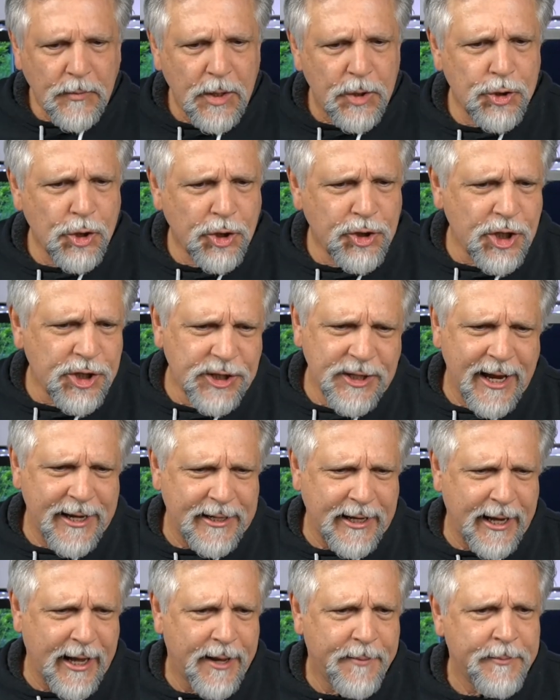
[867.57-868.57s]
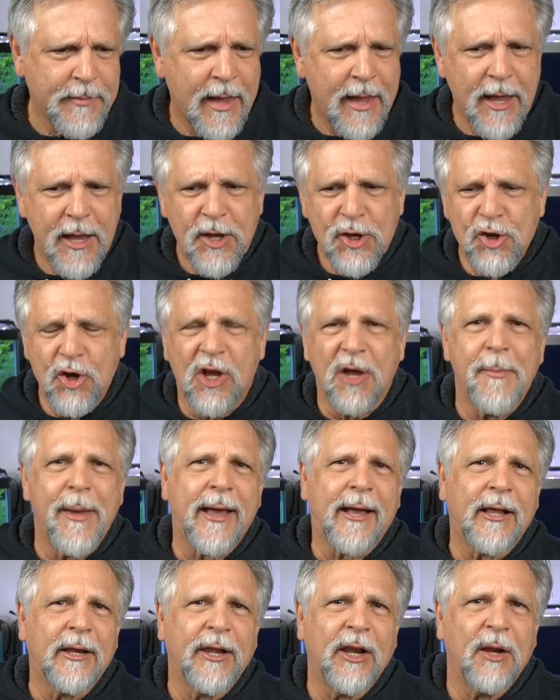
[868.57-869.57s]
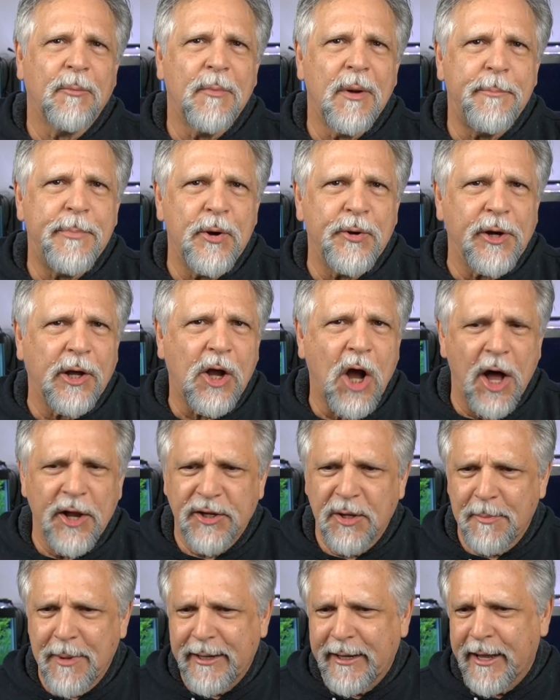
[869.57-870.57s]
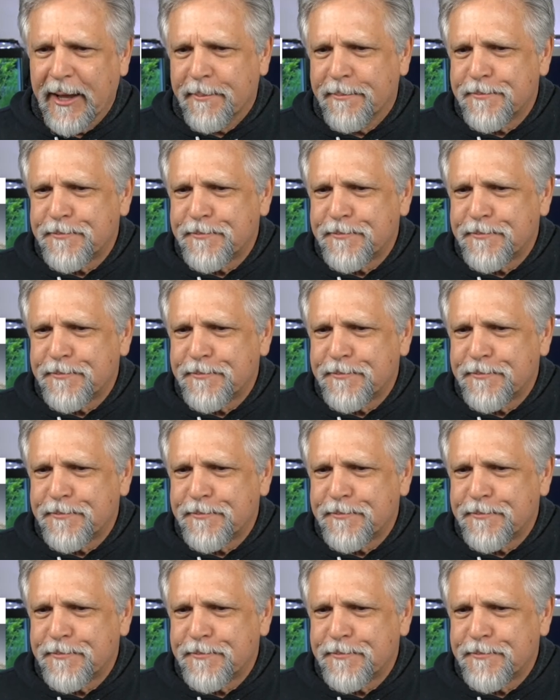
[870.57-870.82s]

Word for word: So just an idea, you can make a little Mbuna condominium.